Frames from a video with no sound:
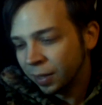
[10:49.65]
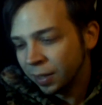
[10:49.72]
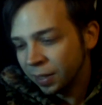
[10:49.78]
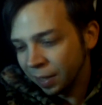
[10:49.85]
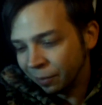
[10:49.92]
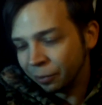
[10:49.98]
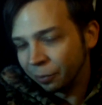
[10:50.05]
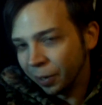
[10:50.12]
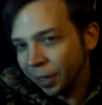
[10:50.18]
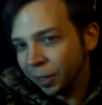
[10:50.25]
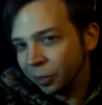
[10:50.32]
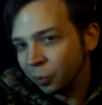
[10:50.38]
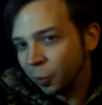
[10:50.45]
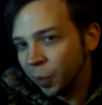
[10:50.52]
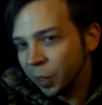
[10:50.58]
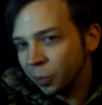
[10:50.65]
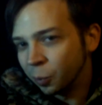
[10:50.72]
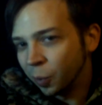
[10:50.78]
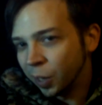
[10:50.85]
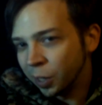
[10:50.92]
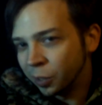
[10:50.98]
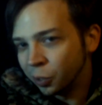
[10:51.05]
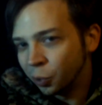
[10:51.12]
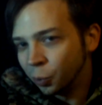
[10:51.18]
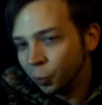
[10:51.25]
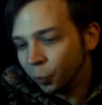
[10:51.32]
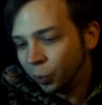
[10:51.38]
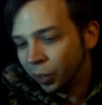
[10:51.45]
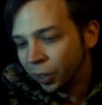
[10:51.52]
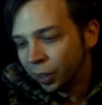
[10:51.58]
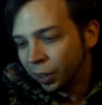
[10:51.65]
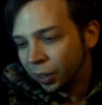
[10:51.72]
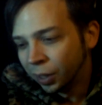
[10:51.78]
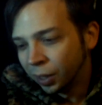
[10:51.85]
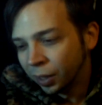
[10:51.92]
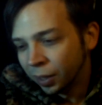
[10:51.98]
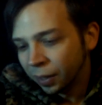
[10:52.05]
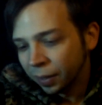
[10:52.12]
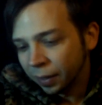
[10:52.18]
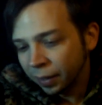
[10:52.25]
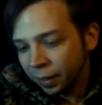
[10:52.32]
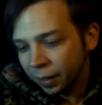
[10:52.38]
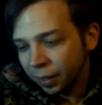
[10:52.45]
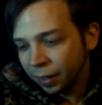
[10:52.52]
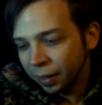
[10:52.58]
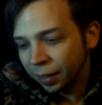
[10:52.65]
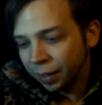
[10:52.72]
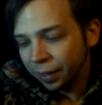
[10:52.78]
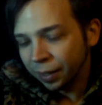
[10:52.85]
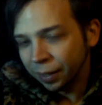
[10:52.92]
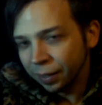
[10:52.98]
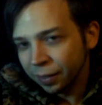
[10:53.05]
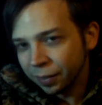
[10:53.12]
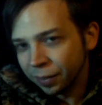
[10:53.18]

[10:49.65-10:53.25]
Seventh Dragon 2022. And